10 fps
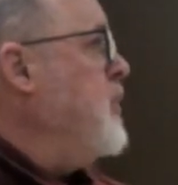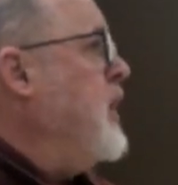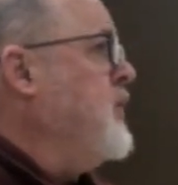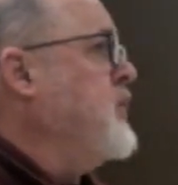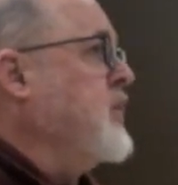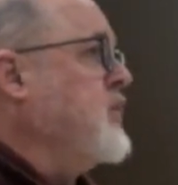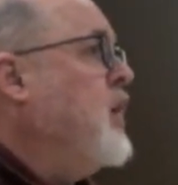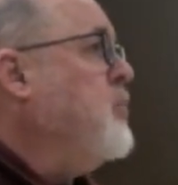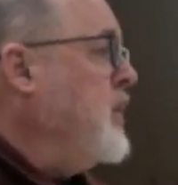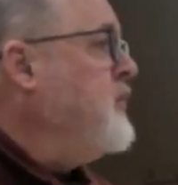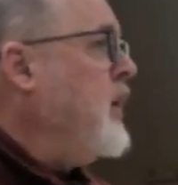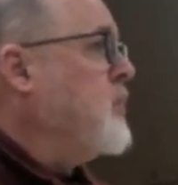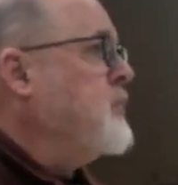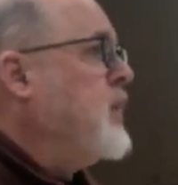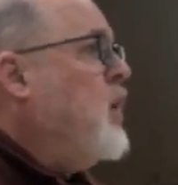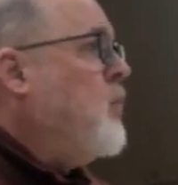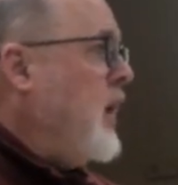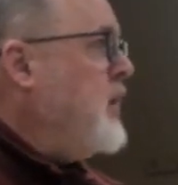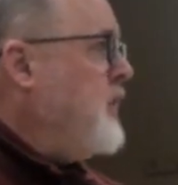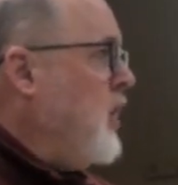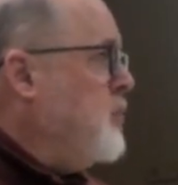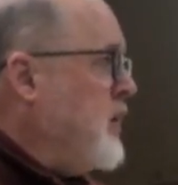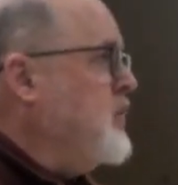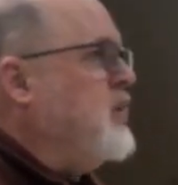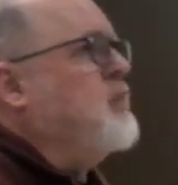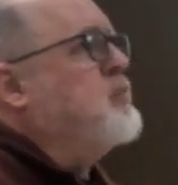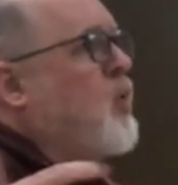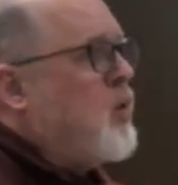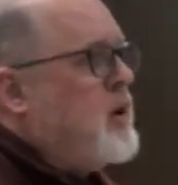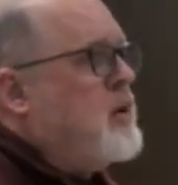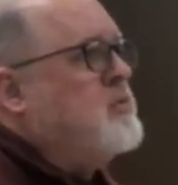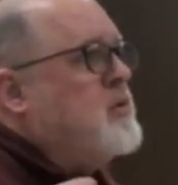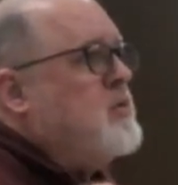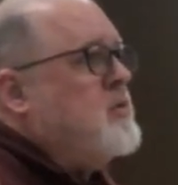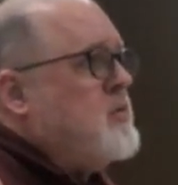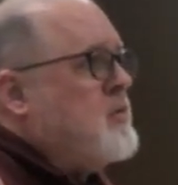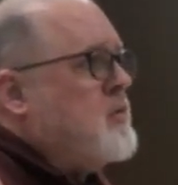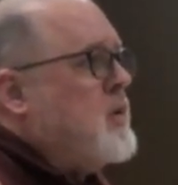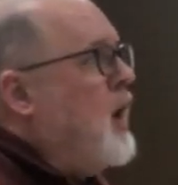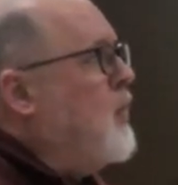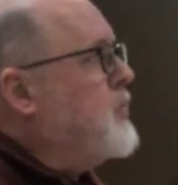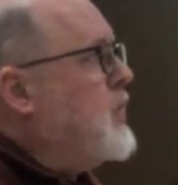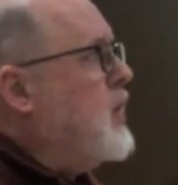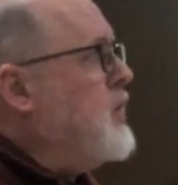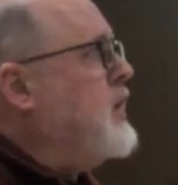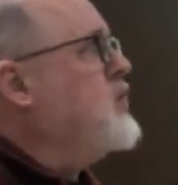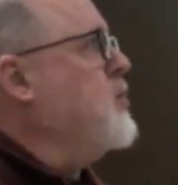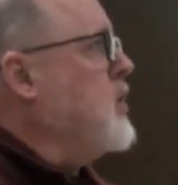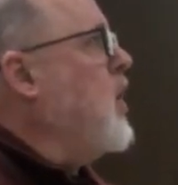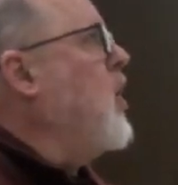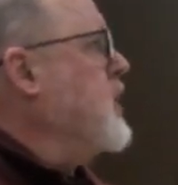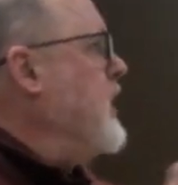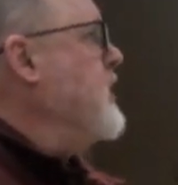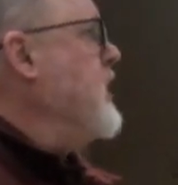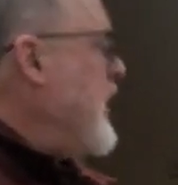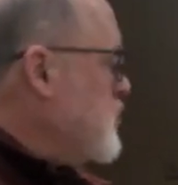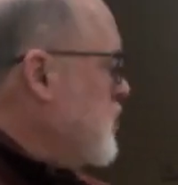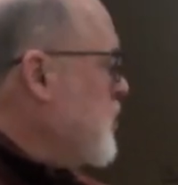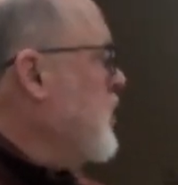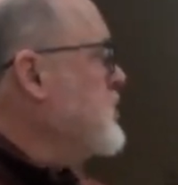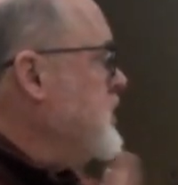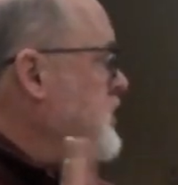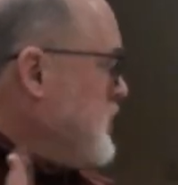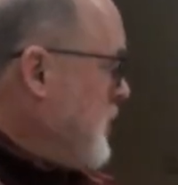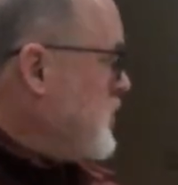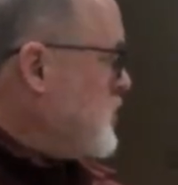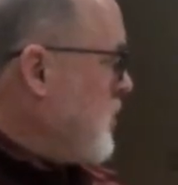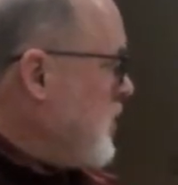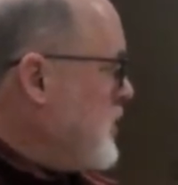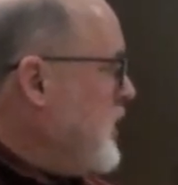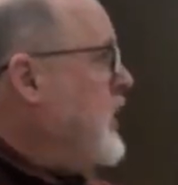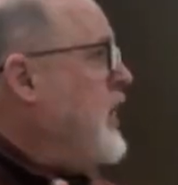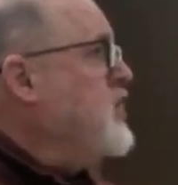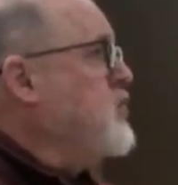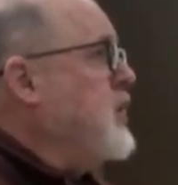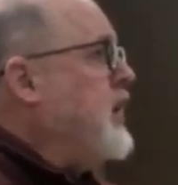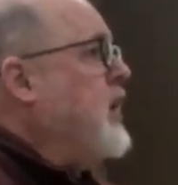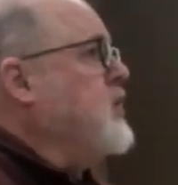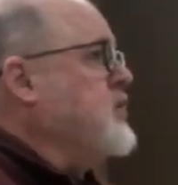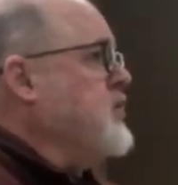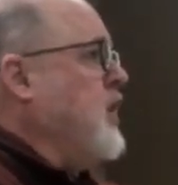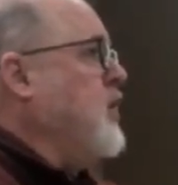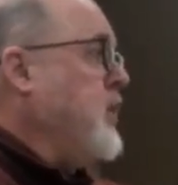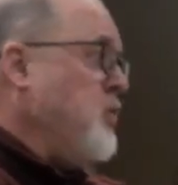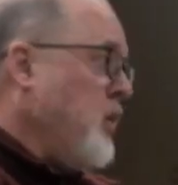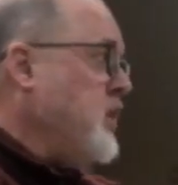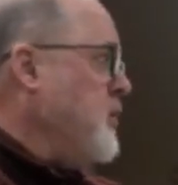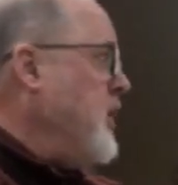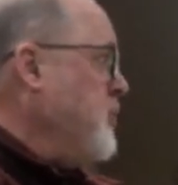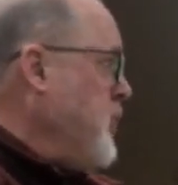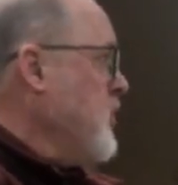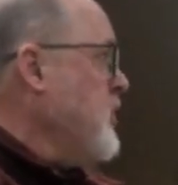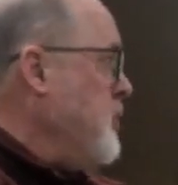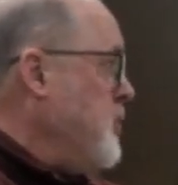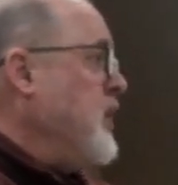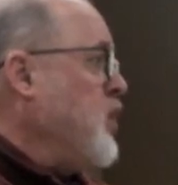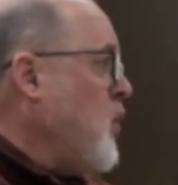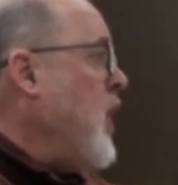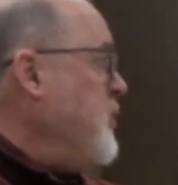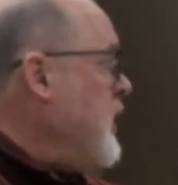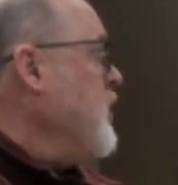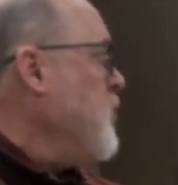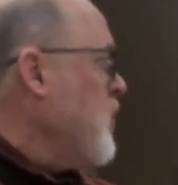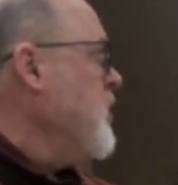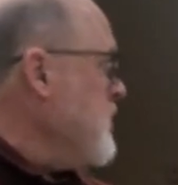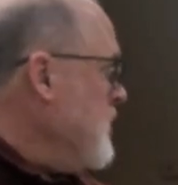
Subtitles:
metaphysics. But he failed. Why did he fail? Because he imported things that belong in the natural world and the spiritual world into an analysis of what he wanted to be a purely being qua being world,